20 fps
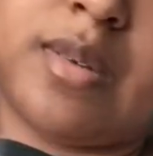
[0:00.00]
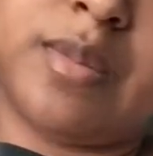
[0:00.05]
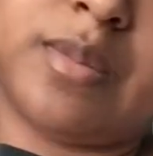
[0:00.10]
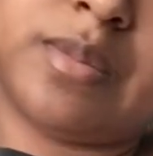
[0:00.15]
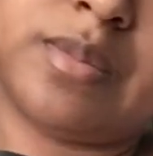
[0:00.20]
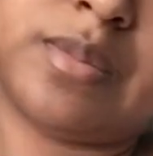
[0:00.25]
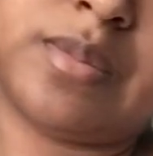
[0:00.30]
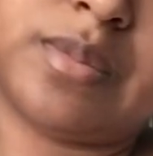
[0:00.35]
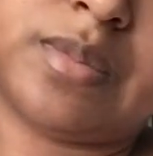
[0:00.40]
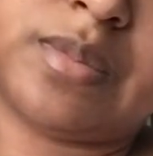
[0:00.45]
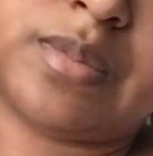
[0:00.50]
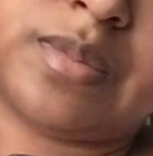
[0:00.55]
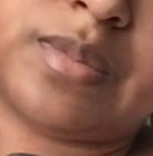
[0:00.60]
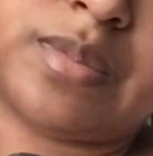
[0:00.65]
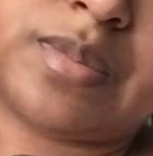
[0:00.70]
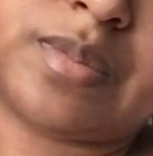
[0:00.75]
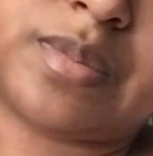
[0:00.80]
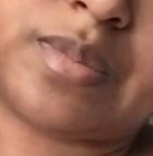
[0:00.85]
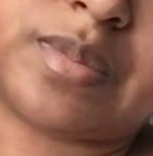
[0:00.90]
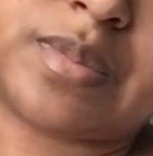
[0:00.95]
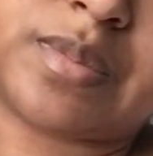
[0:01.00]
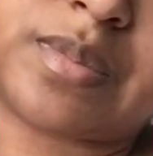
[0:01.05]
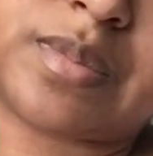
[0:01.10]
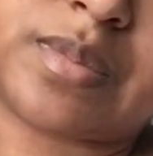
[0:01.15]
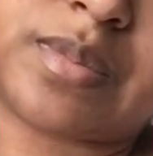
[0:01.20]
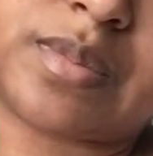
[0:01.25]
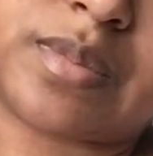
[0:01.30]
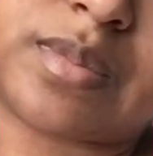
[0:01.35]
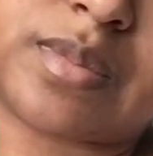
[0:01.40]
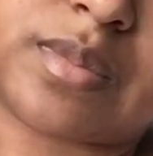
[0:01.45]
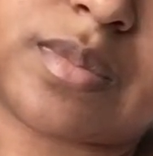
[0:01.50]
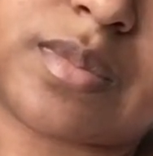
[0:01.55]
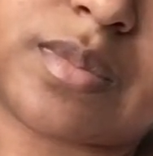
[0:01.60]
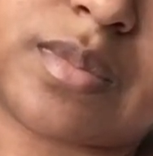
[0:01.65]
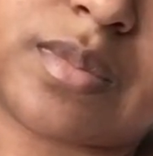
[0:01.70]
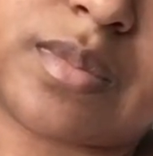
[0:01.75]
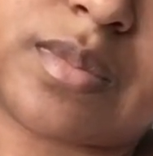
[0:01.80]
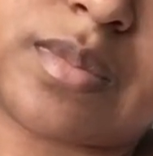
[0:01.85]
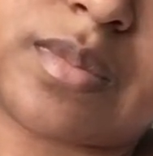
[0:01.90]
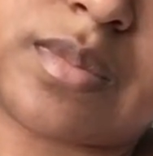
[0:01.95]

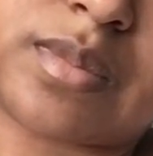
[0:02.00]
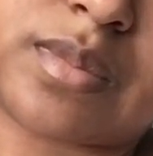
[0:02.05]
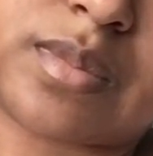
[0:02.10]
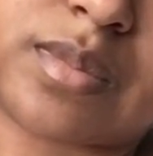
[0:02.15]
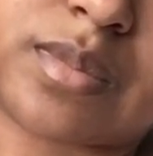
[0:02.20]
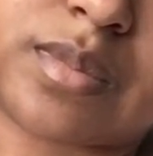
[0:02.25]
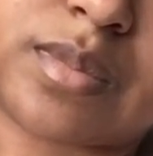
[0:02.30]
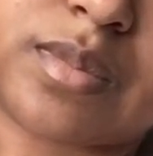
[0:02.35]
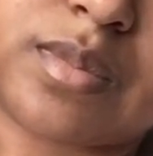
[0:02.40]
Nobody speaks.